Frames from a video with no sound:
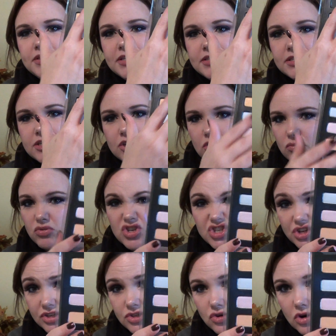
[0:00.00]
these two. We're just
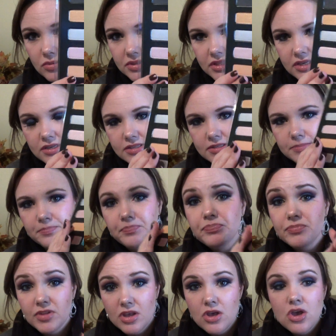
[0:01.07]
going to start with this.
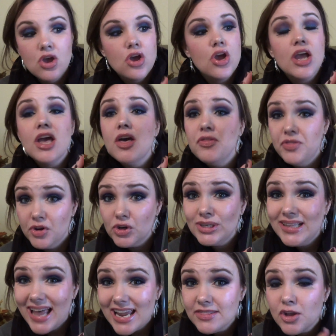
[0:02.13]

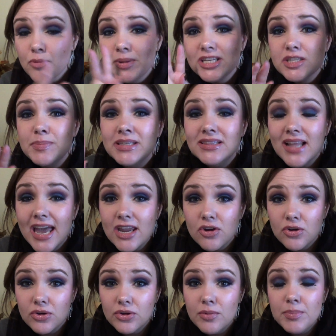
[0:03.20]
They're meant to be
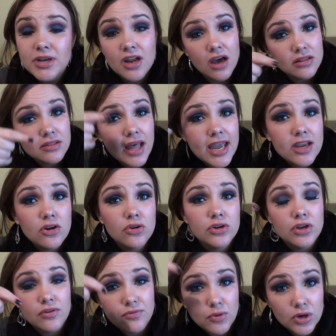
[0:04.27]
layered, but not layered
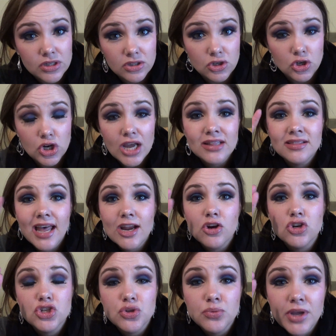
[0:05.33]
for a look,
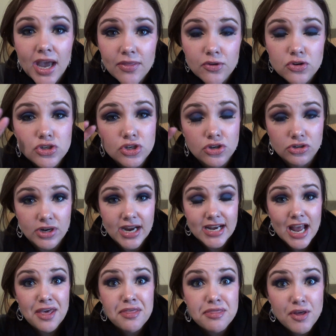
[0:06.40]
layered together to create
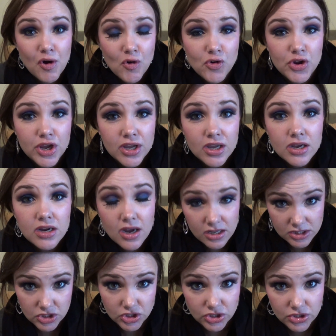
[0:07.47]
a third
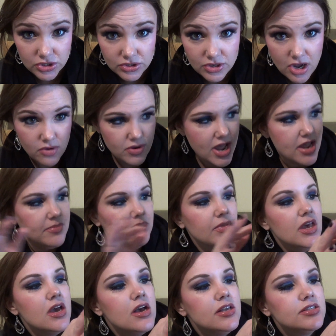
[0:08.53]
color, okay?
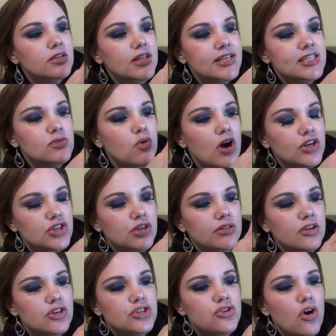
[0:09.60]
So let's swatch it.
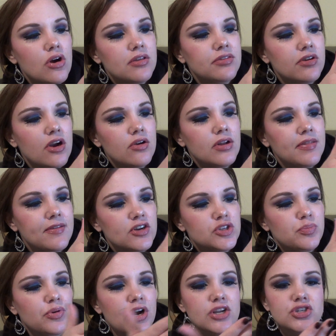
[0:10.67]
There's Dark Throne and there's
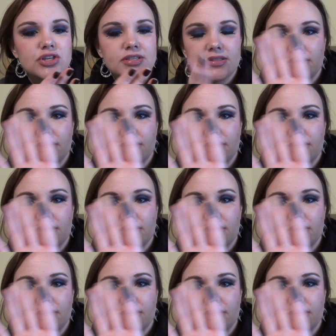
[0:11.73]
Precious.